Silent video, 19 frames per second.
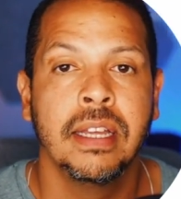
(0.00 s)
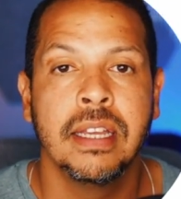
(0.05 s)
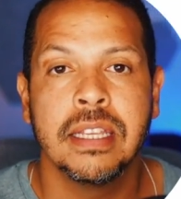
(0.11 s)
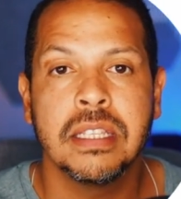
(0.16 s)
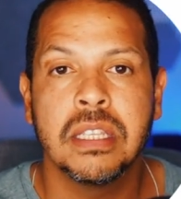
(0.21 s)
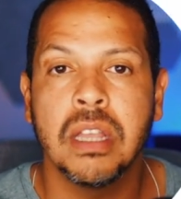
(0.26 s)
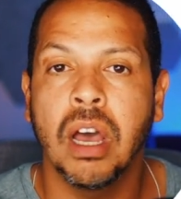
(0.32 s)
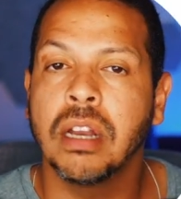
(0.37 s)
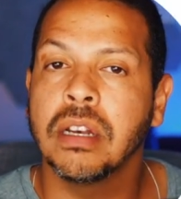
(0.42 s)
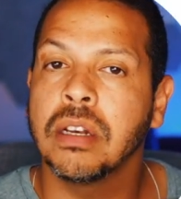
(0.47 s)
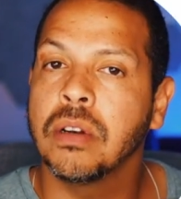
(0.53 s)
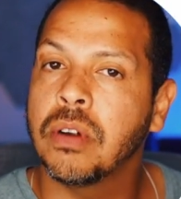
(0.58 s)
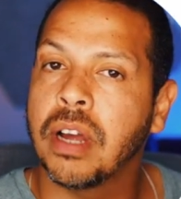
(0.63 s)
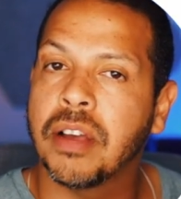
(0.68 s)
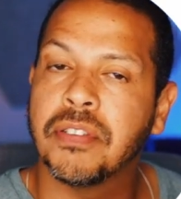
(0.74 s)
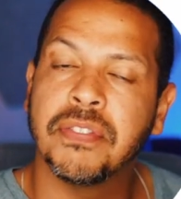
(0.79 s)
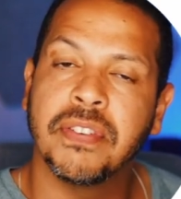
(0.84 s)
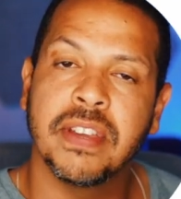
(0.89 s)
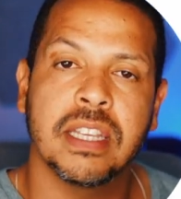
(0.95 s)
is not
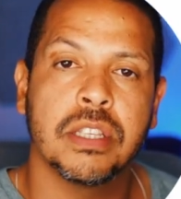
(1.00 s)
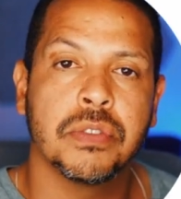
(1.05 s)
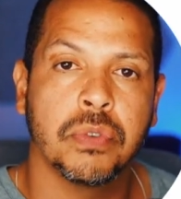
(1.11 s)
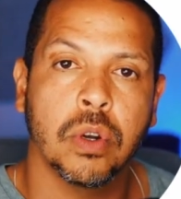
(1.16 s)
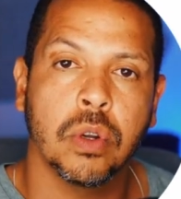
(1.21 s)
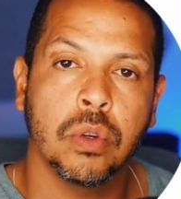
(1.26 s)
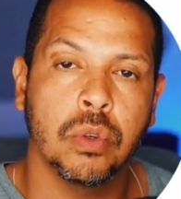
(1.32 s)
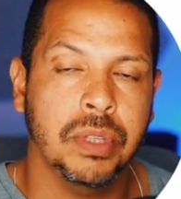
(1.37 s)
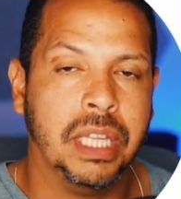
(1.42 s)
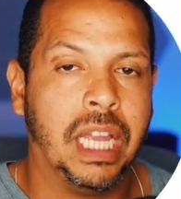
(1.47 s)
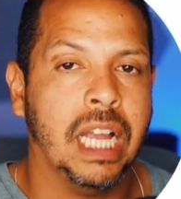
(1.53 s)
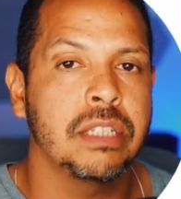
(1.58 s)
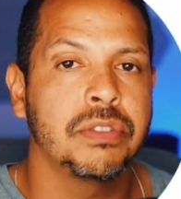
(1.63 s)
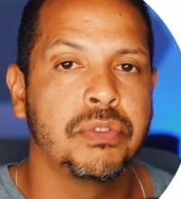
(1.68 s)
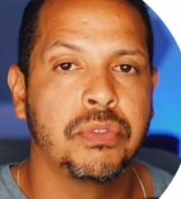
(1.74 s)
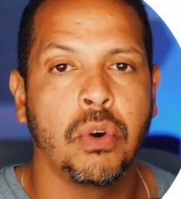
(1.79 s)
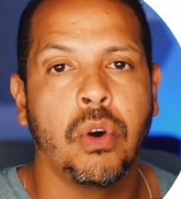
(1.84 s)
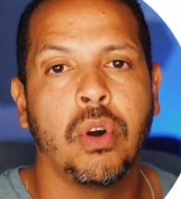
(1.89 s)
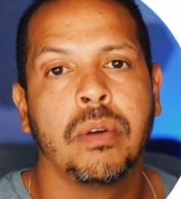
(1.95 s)
a fix for contact
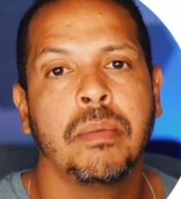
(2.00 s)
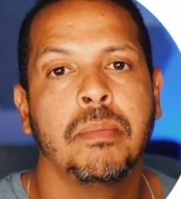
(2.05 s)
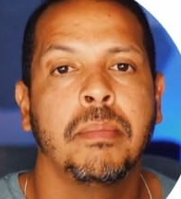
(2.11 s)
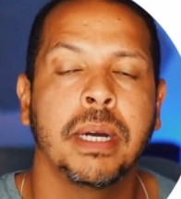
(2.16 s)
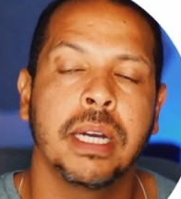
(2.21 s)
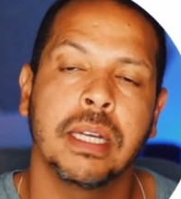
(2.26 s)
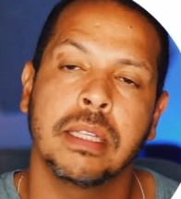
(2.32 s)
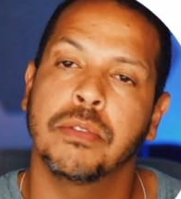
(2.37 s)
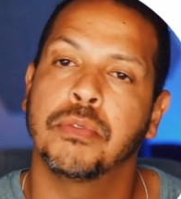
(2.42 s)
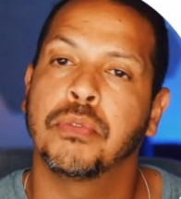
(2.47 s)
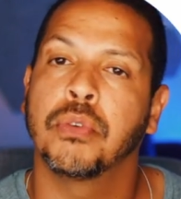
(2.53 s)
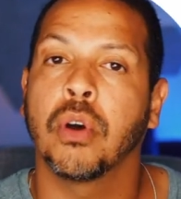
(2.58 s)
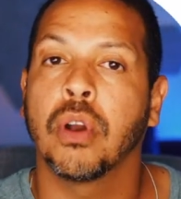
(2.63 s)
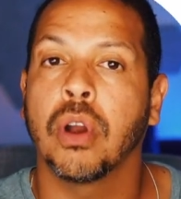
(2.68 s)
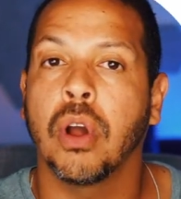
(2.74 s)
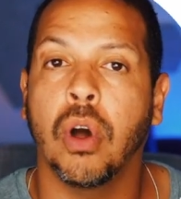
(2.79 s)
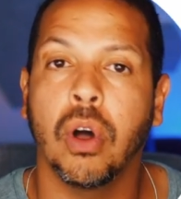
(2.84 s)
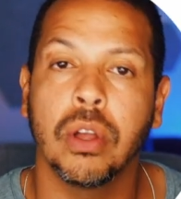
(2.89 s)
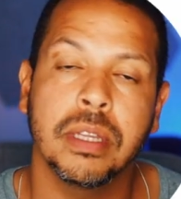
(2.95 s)
form, but
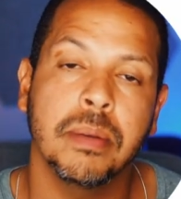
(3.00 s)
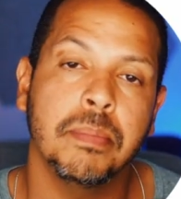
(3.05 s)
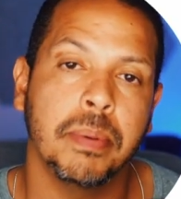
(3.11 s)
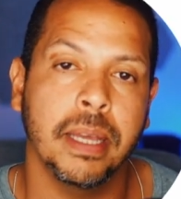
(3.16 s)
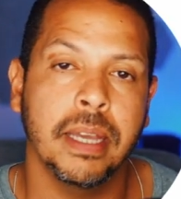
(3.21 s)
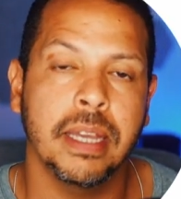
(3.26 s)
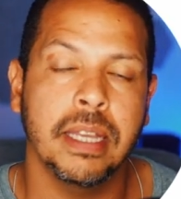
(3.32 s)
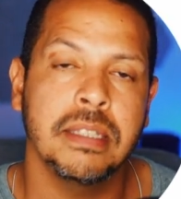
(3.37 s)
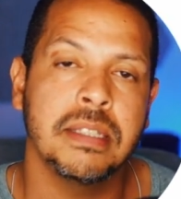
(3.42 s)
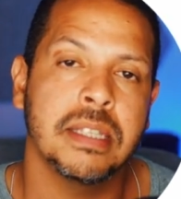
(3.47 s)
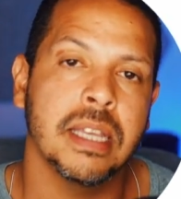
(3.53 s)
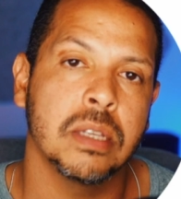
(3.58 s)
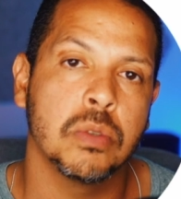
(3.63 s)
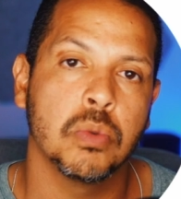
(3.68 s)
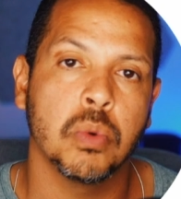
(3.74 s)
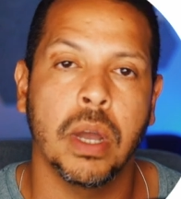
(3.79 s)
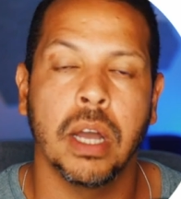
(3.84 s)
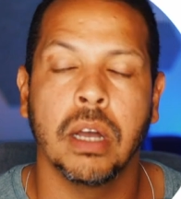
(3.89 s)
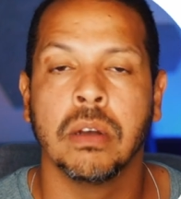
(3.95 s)
for other plugins as
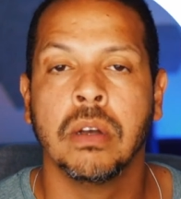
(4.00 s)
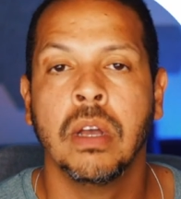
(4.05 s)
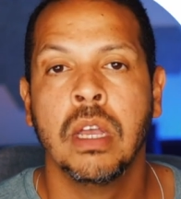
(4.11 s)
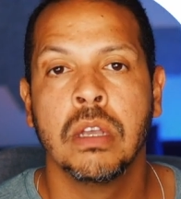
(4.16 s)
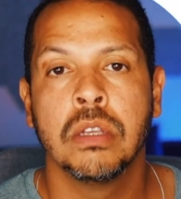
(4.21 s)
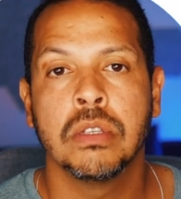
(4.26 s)
well.